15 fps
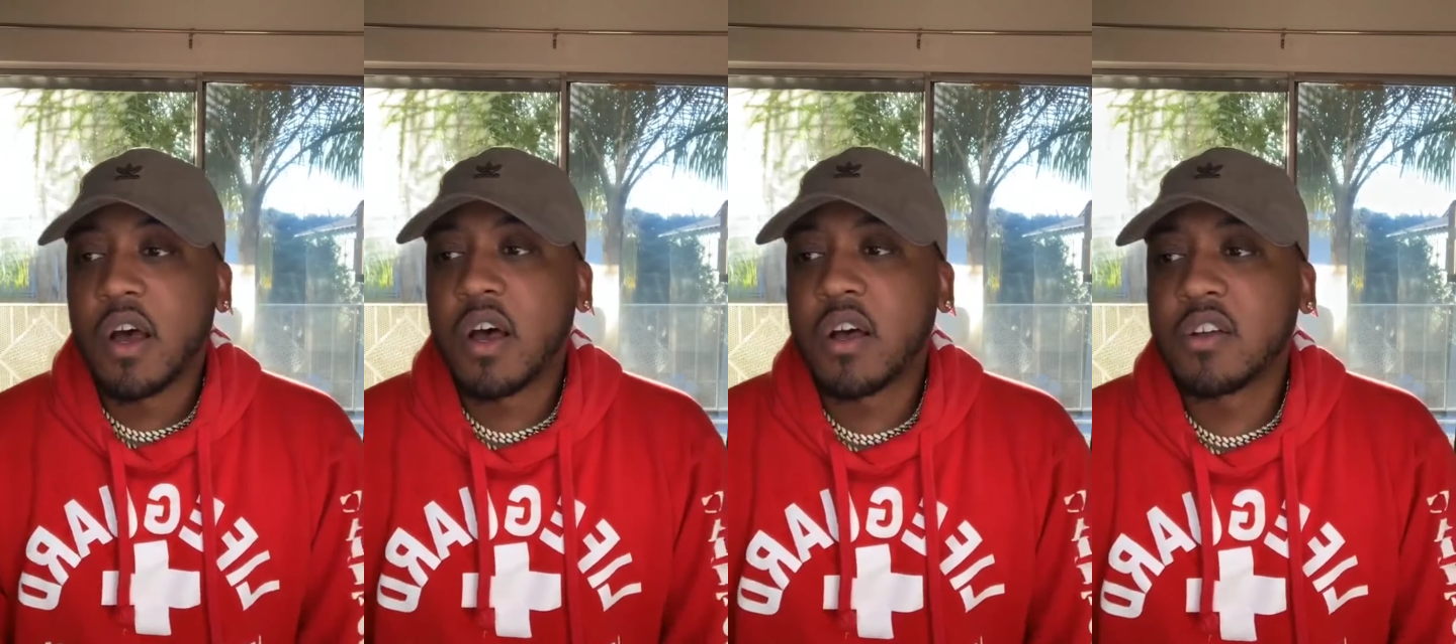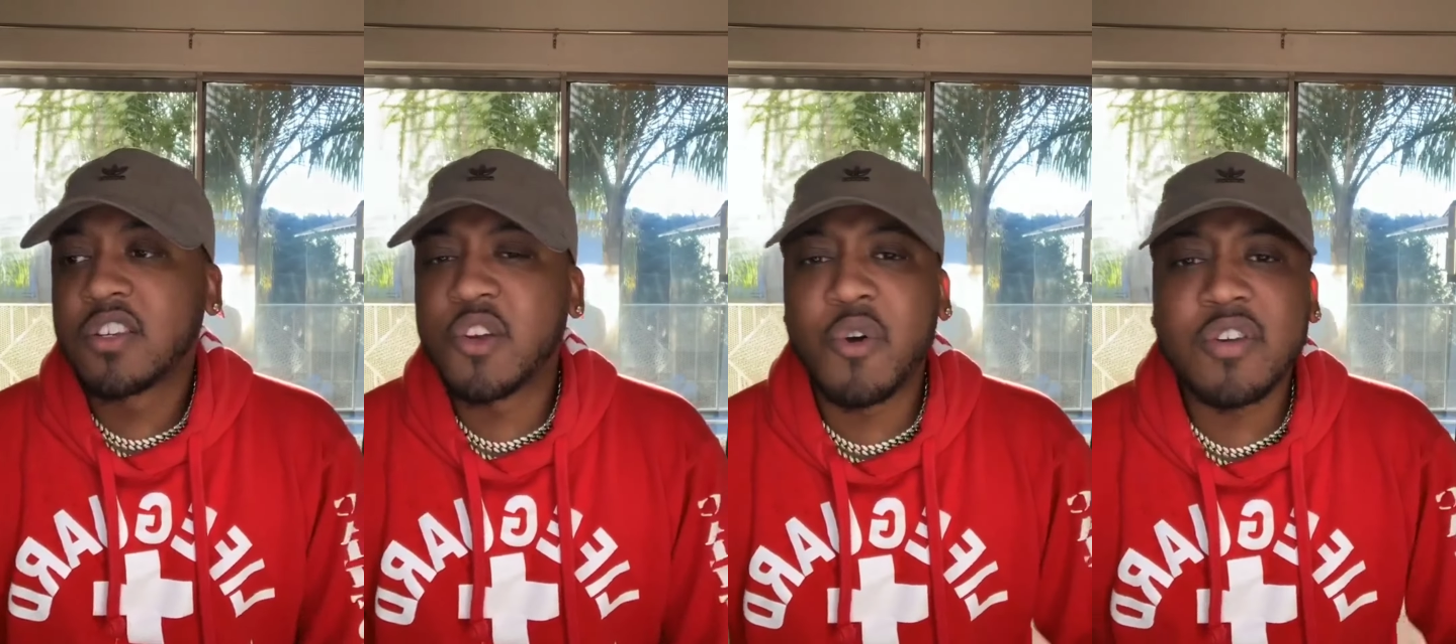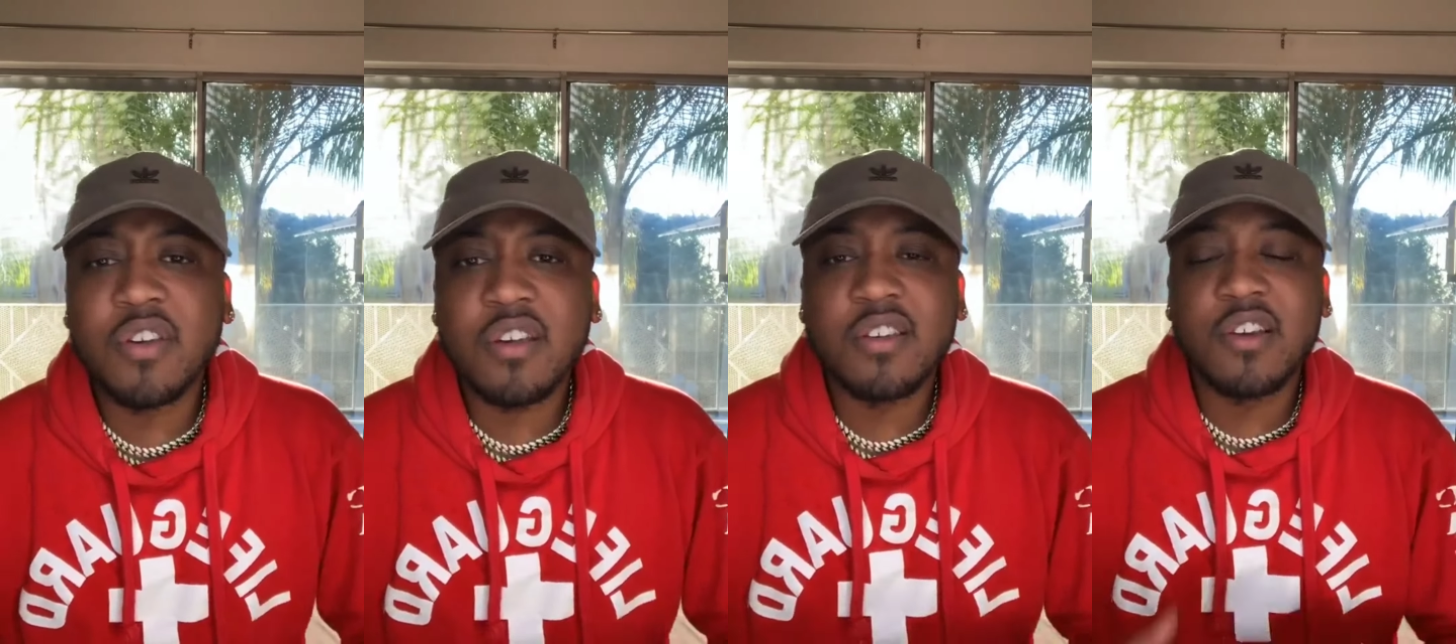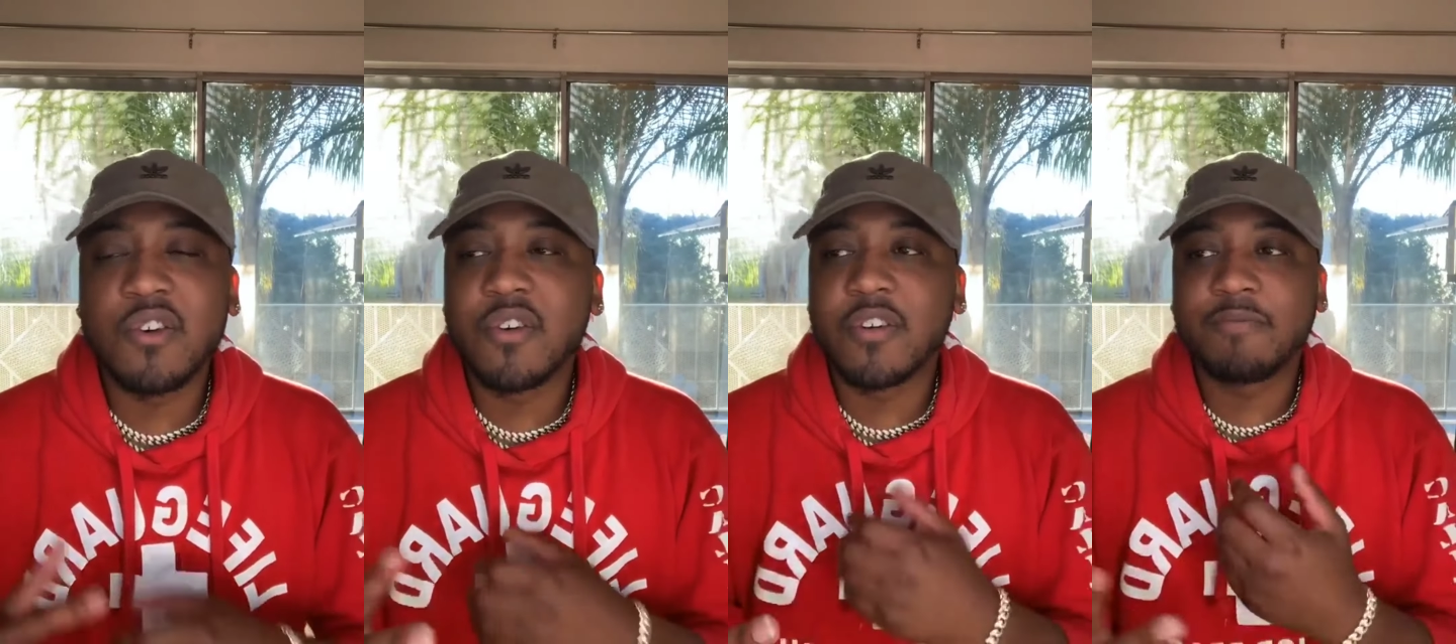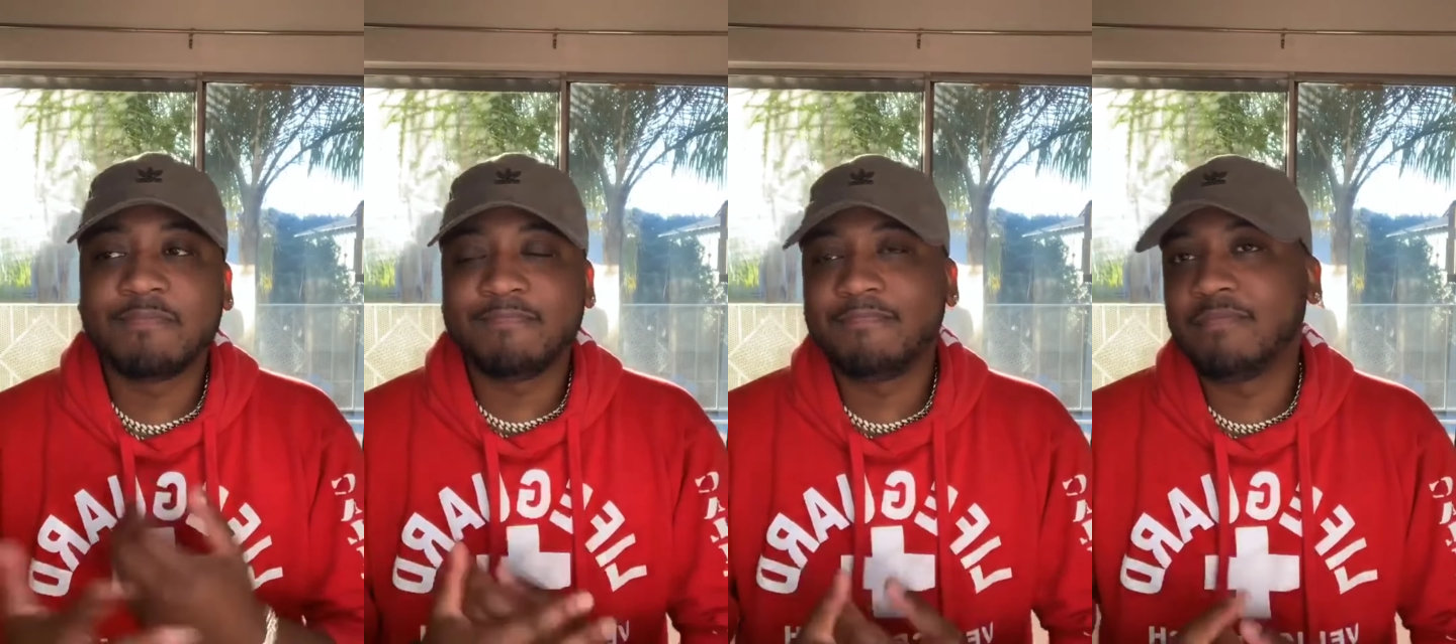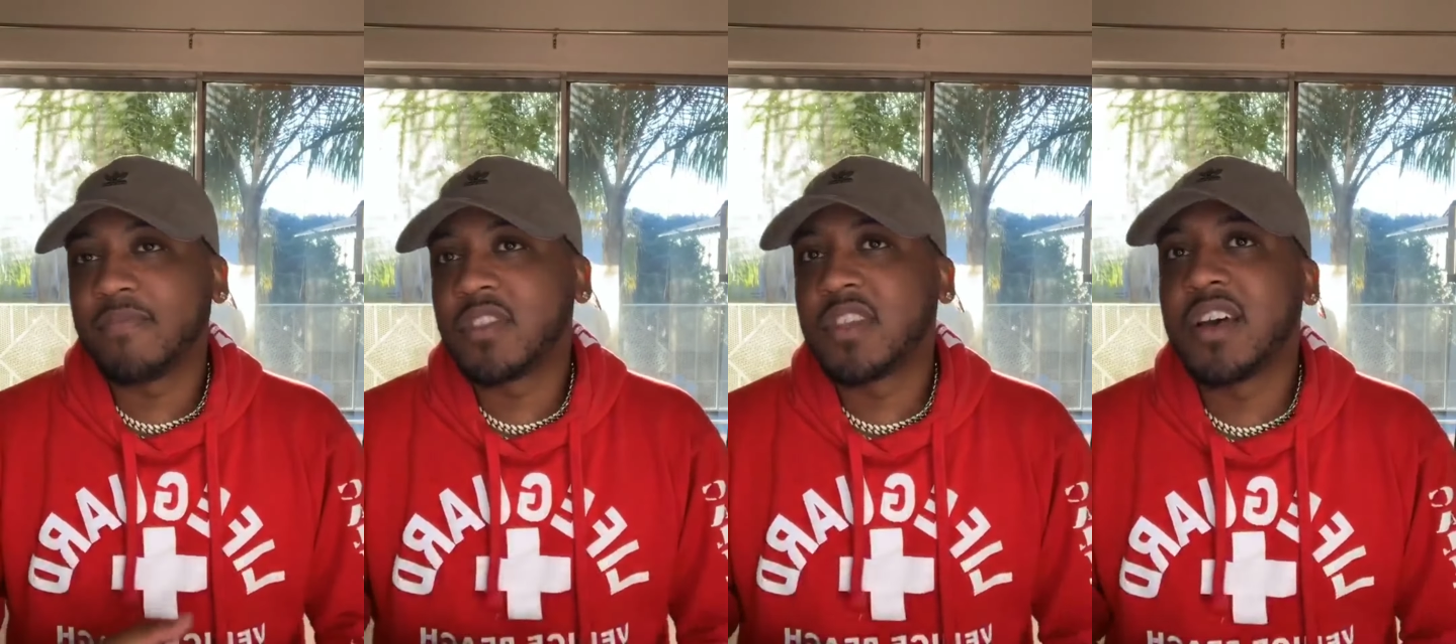Uh, so so
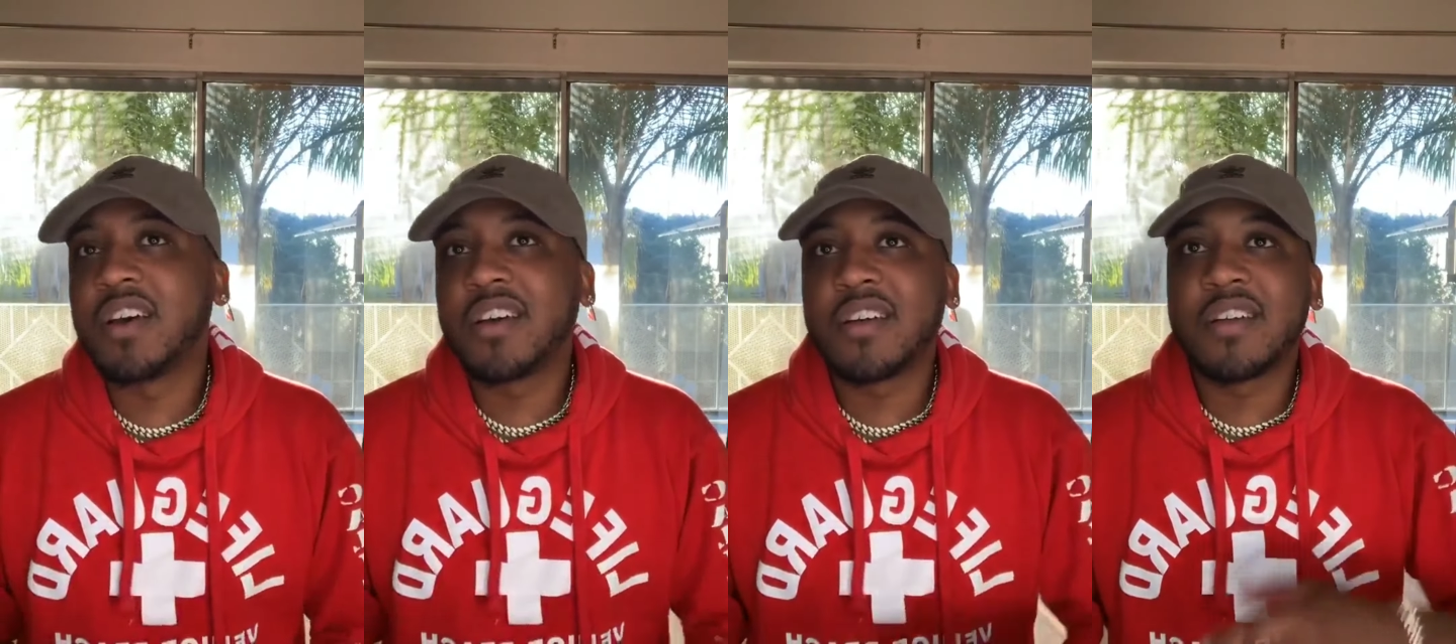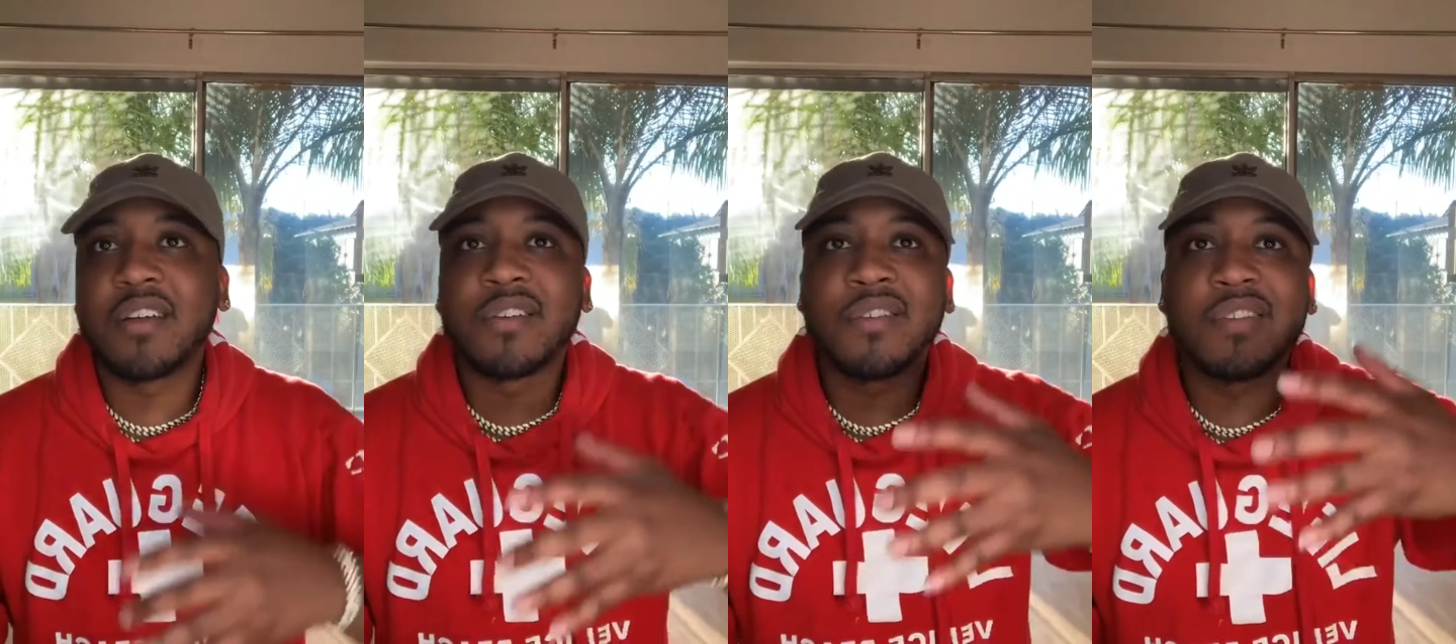the